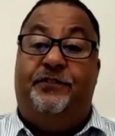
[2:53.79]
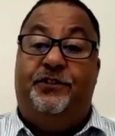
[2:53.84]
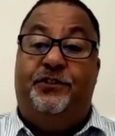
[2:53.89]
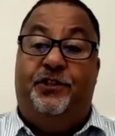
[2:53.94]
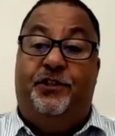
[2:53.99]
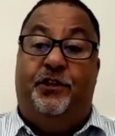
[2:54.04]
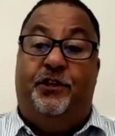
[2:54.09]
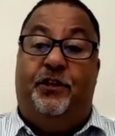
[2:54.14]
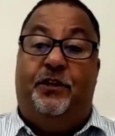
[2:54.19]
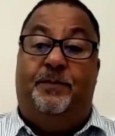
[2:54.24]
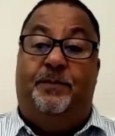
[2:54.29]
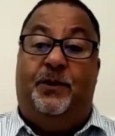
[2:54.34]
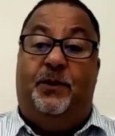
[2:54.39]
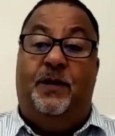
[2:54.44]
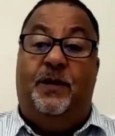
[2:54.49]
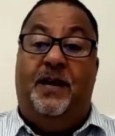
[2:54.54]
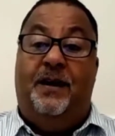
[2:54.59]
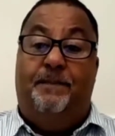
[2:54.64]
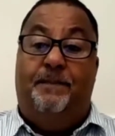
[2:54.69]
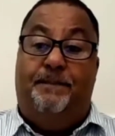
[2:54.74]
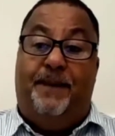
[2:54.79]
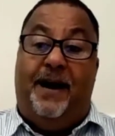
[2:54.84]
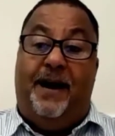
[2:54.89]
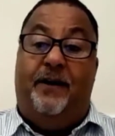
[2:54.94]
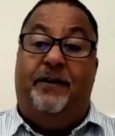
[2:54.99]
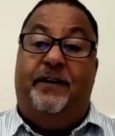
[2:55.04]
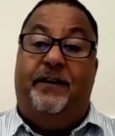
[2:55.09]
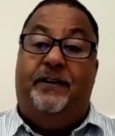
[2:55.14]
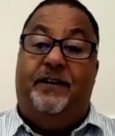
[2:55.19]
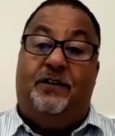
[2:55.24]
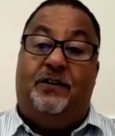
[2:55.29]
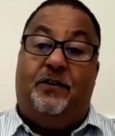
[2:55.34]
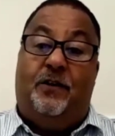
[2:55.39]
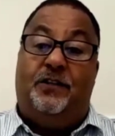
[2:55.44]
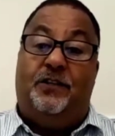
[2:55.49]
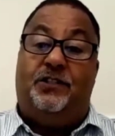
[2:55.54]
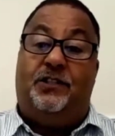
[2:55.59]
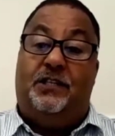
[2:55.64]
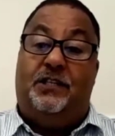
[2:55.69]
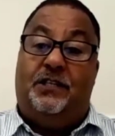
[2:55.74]
durable barrier
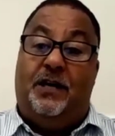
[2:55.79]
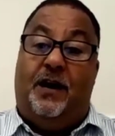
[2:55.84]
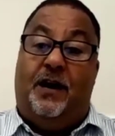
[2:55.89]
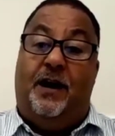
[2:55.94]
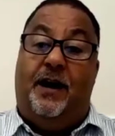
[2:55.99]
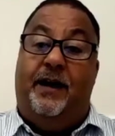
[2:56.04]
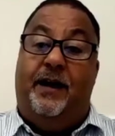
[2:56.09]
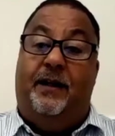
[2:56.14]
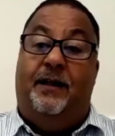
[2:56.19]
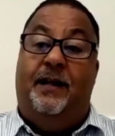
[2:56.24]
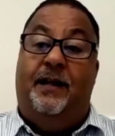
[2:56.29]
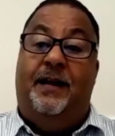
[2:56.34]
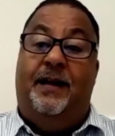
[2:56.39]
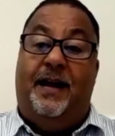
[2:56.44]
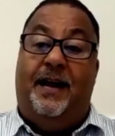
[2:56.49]
across the tile